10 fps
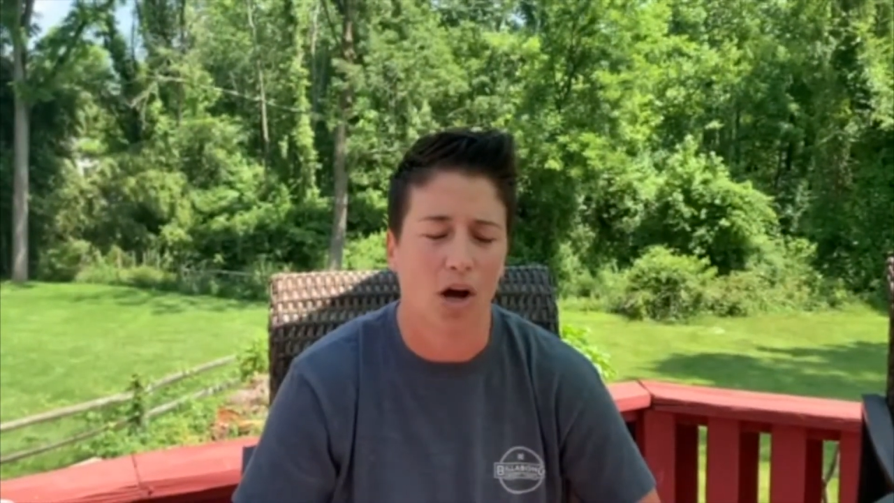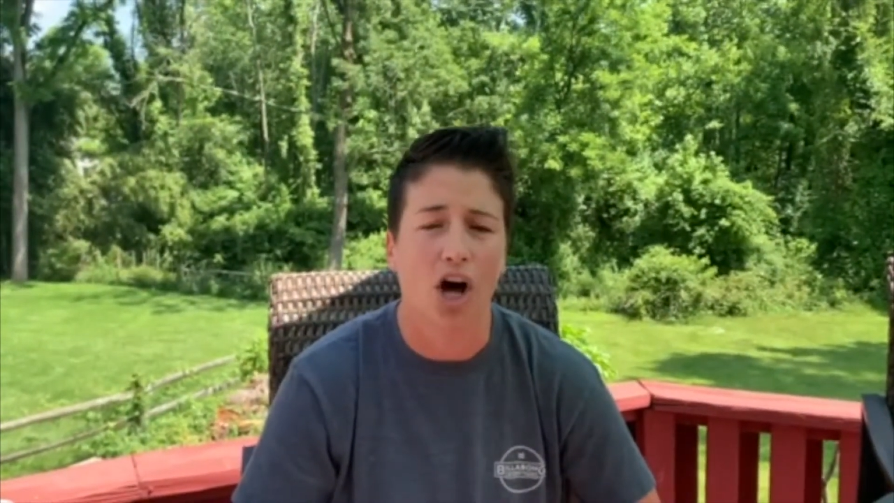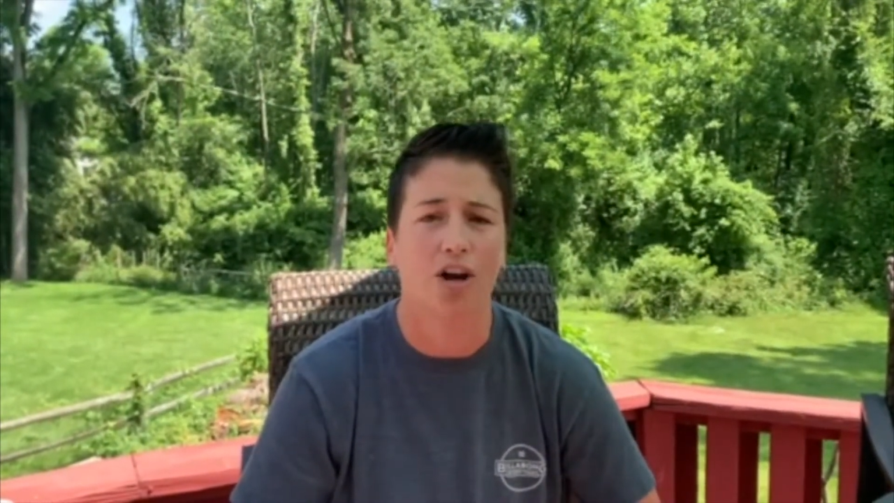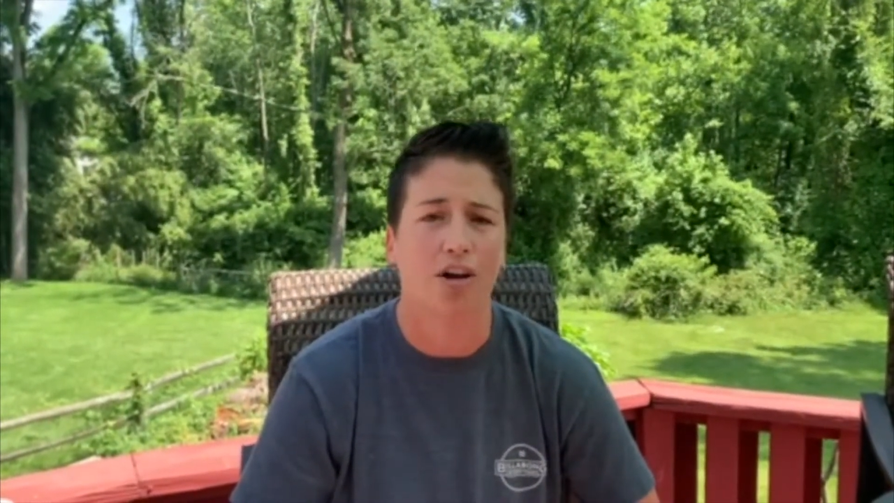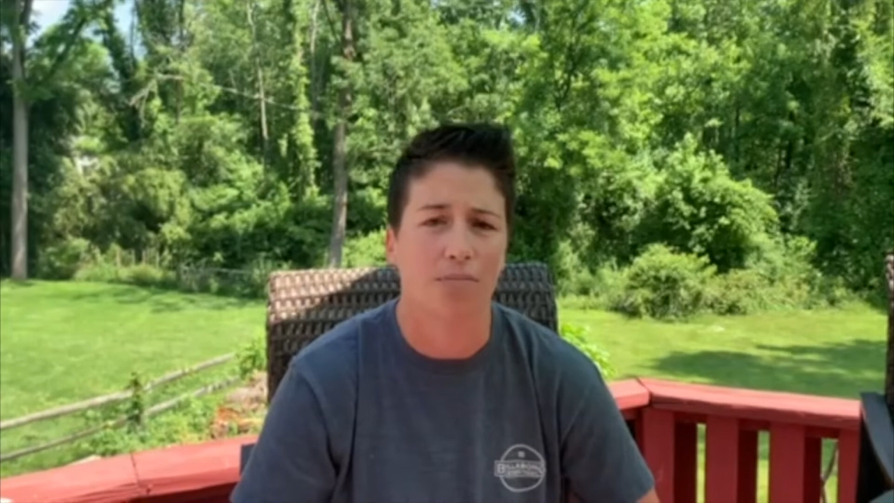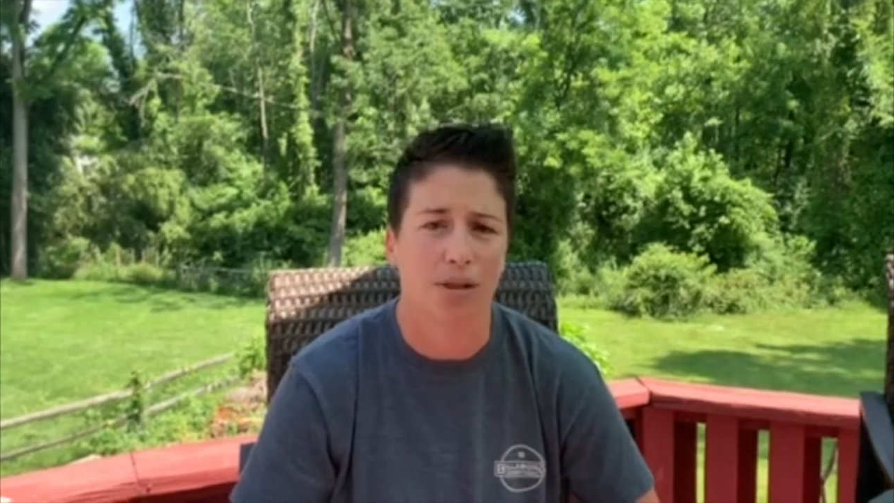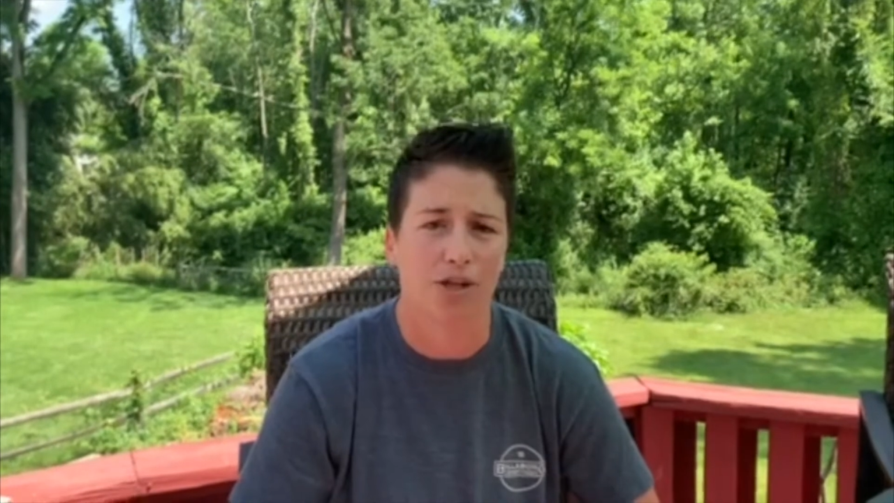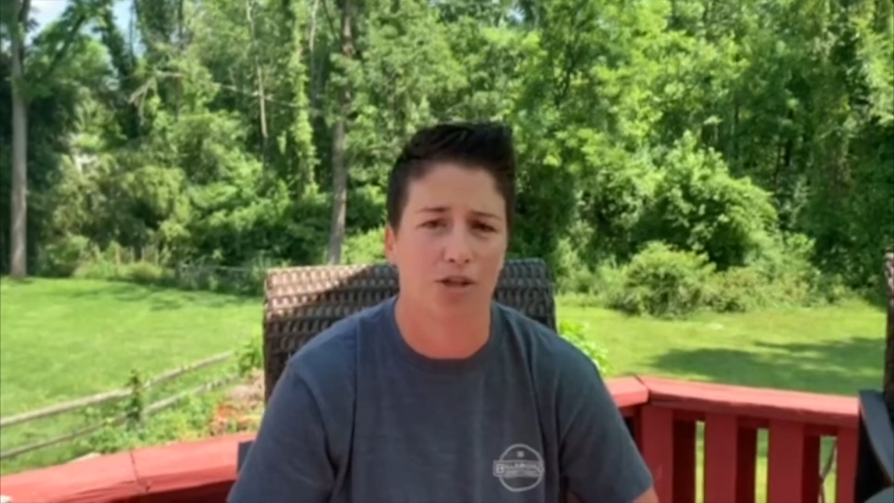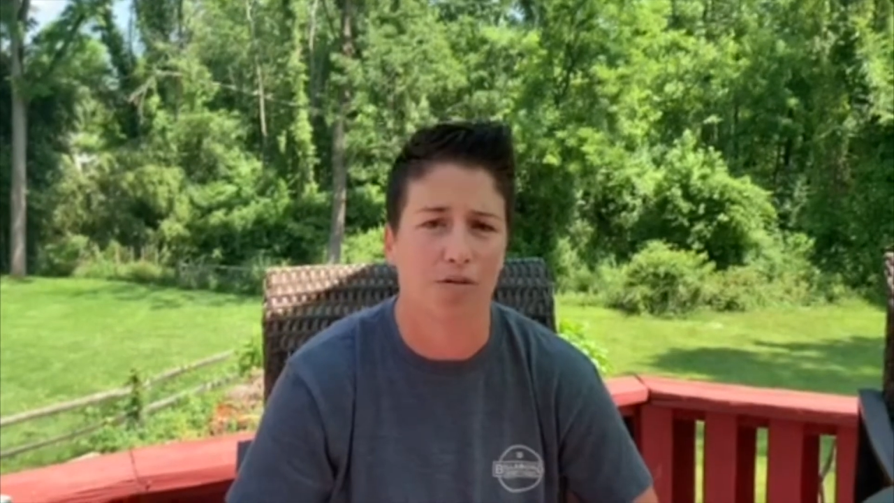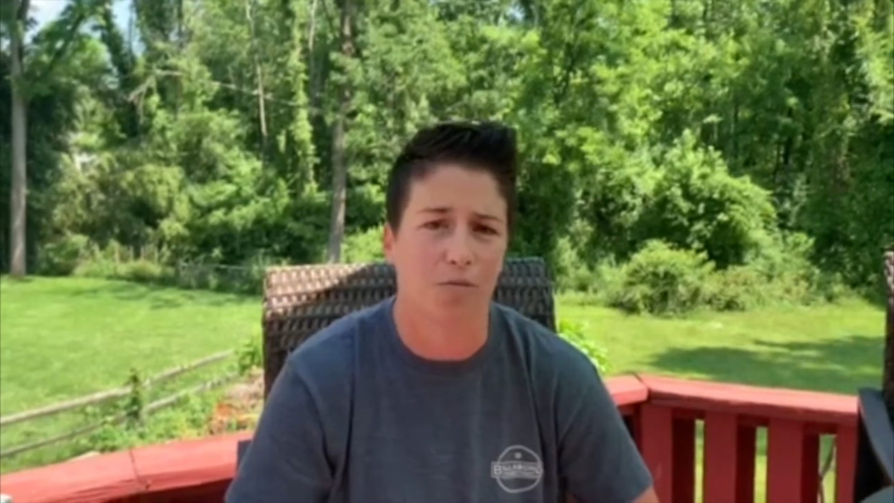honor and
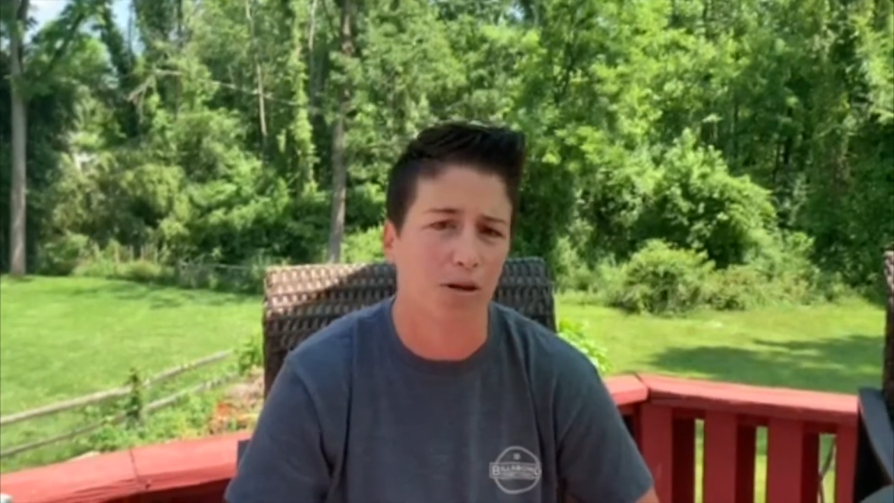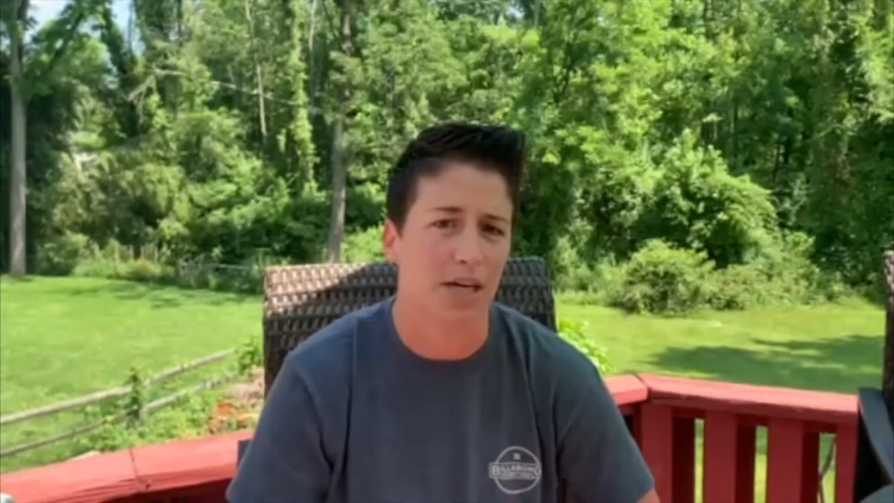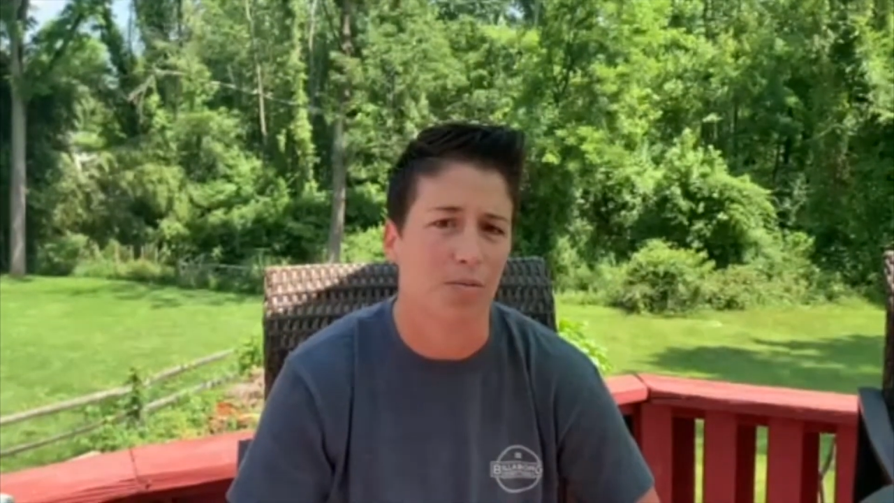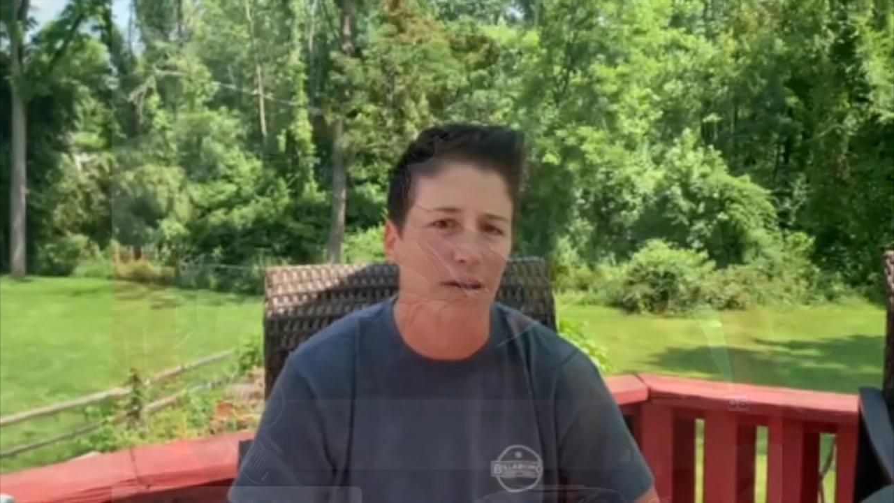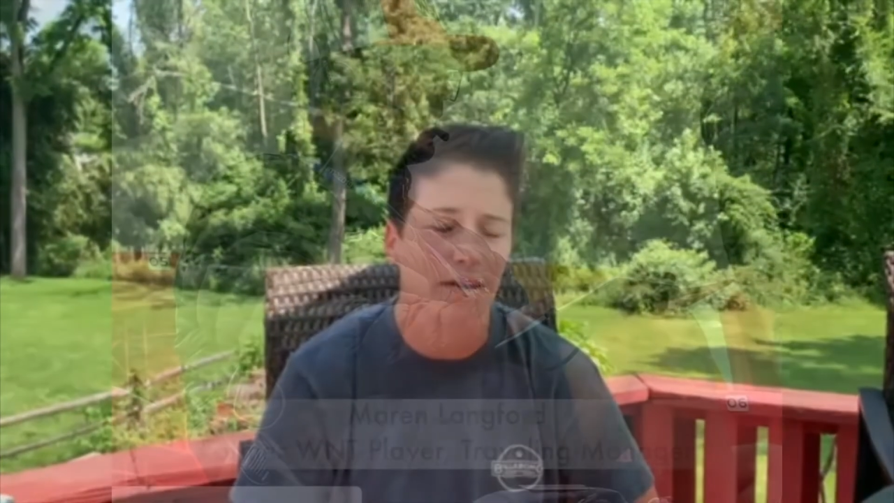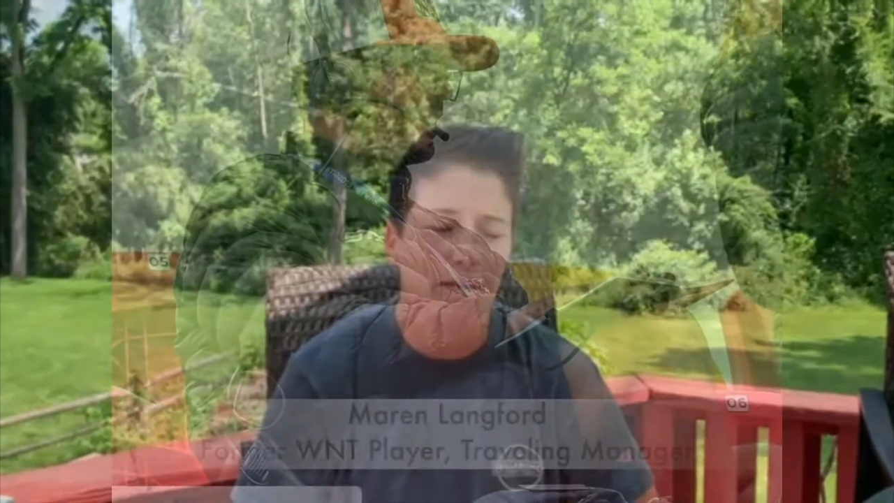pleasure of working with.